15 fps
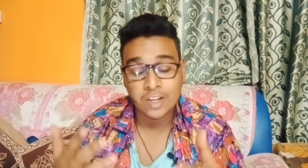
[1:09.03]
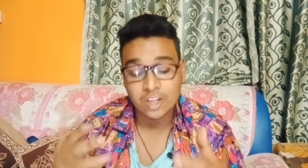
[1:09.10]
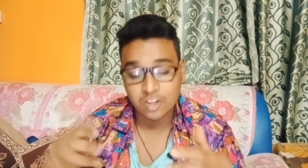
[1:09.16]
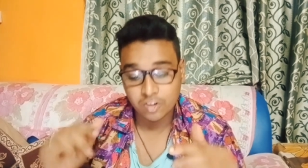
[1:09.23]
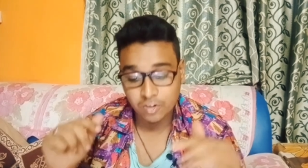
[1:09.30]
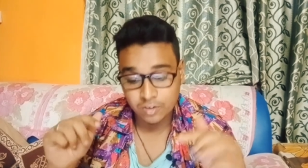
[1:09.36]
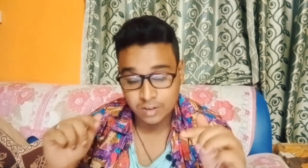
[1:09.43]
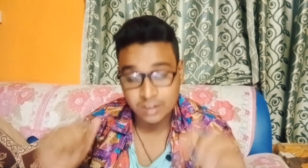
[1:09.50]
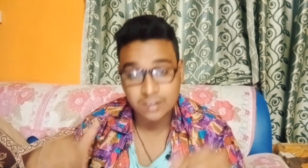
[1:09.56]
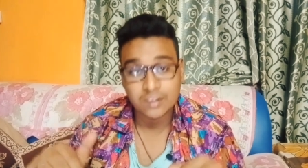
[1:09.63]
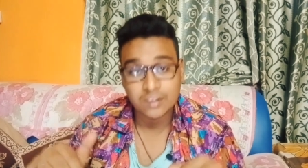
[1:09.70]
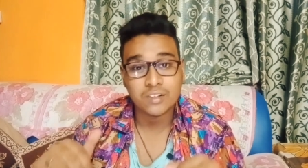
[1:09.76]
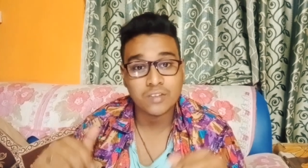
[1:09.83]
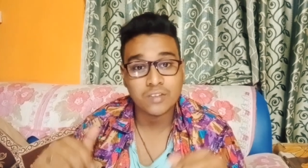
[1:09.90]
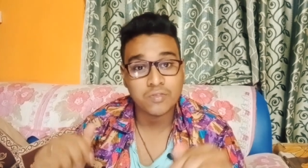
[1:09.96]
So this
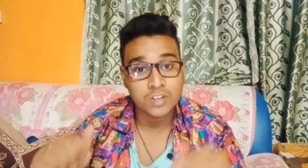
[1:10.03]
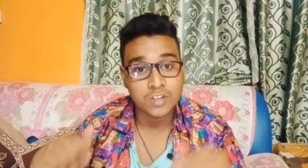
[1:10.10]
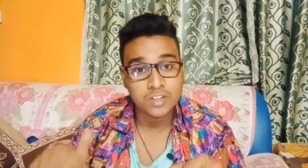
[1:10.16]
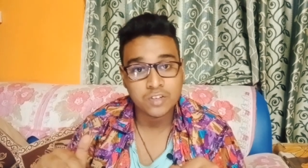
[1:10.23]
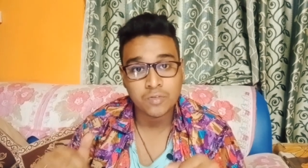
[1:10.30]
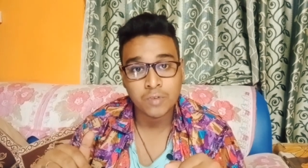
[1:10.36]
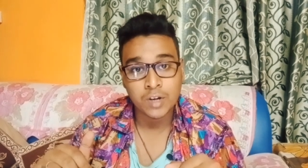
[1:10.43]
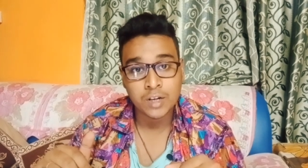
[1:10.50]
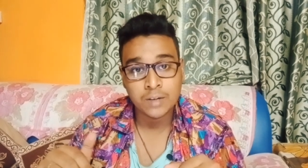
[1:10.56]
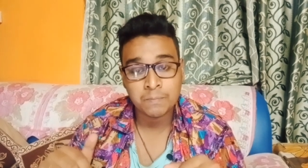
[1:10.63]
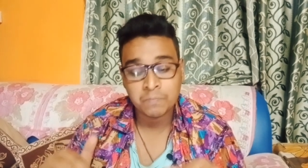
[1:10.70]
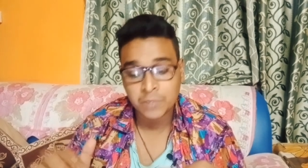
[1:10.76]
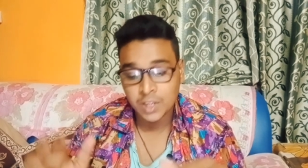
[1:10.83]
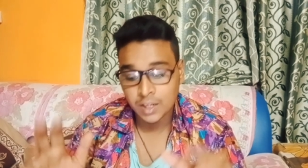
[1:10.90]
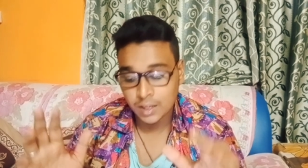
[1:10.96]
is the first one,
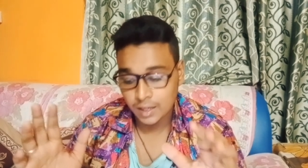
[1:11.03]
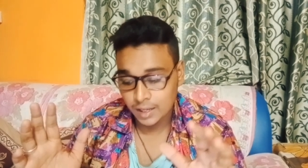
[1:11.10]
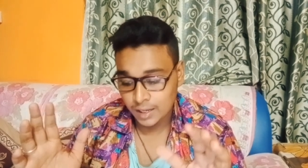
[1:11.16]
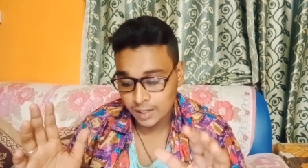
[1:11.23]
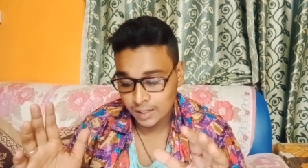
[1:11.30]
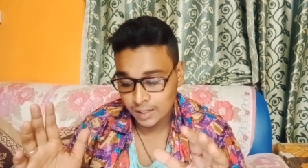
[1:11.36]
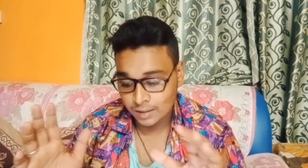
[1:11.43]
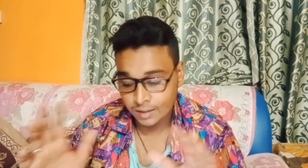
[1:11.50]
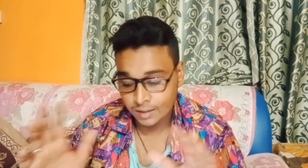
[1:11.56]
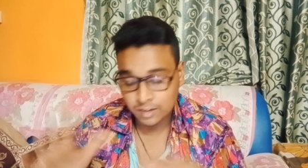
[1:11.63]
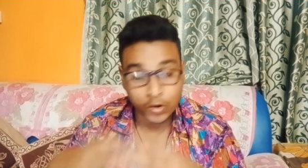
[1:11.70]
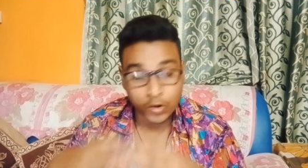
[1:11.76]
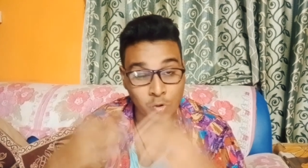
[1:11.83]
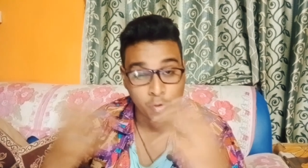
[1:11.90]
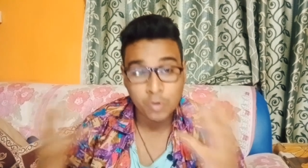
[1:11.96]
and this
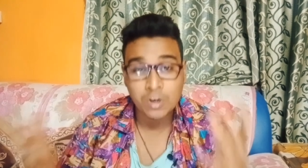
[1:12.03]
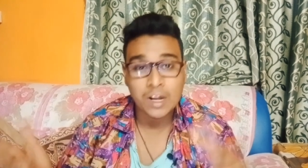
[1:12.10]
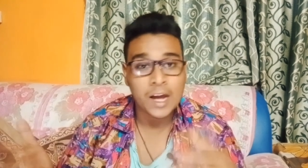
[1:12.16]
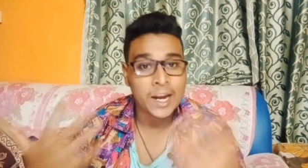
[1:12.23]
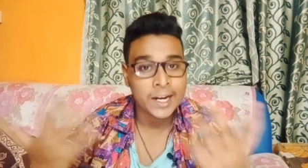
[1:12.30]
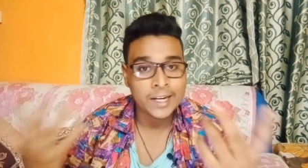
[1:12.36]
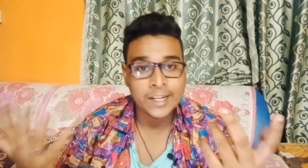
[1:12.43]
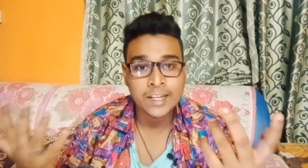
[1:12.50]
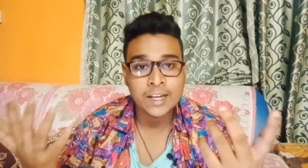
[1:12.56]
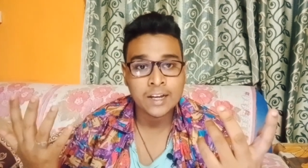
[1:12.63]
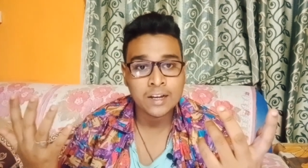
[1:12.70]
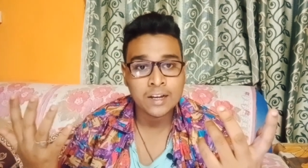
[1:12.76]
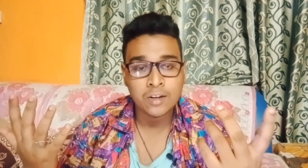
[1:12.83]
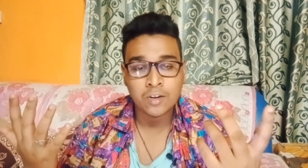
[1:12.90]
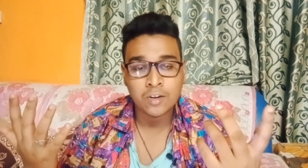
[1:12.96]
whole
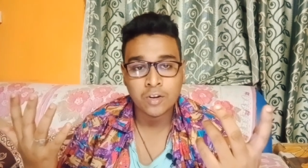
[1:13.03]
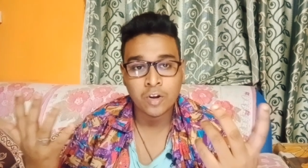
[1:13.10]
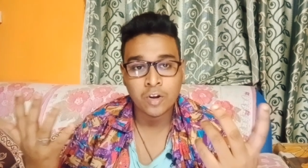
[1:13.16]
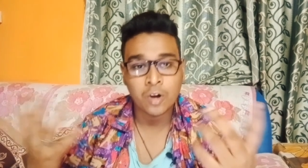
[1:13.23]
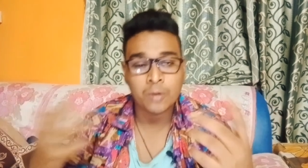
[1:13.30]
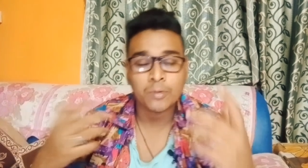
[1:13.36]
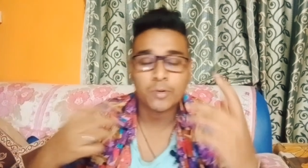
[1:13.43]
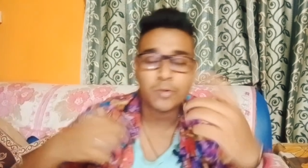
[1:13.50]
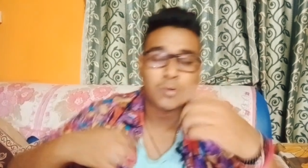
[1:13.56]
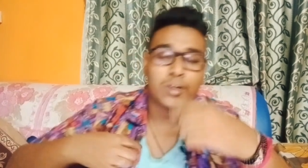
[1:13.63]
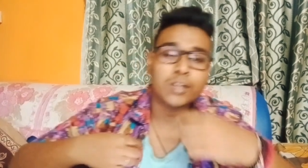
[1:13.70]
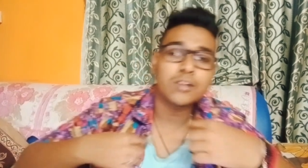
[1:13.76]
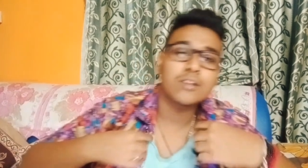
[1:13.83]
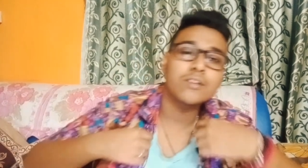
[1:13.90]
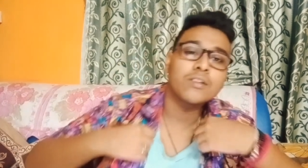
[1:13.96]
idea of
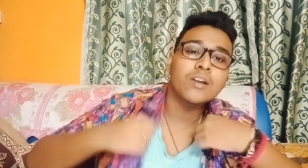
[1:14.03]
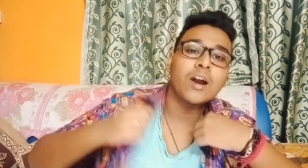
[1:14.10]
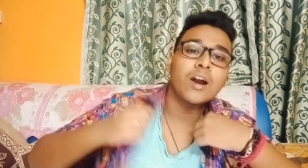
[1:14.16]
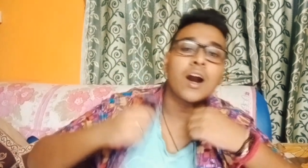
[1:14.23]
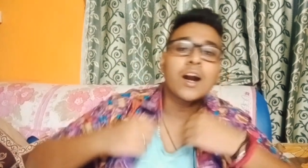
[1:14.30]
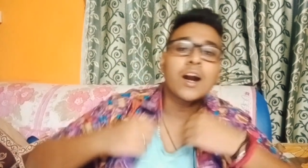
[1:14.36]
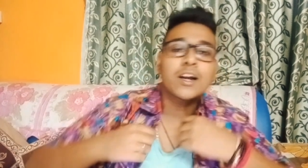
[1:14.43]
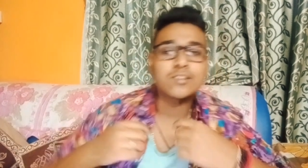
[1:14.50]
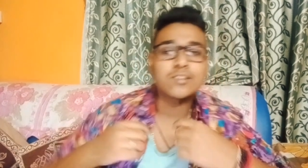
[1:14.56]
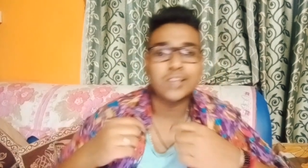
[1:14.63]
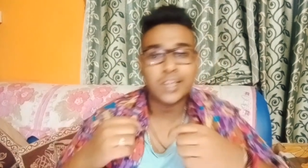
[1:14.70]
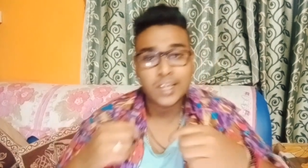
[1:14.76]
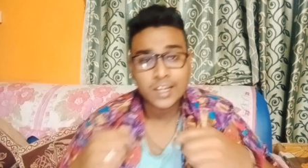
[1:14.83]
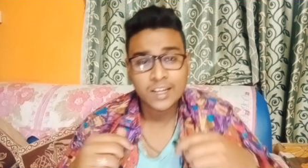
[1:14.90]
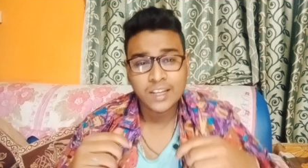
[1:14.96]
doing this arc
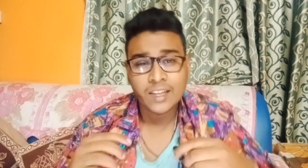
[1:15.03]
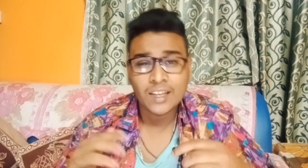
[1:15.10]
thing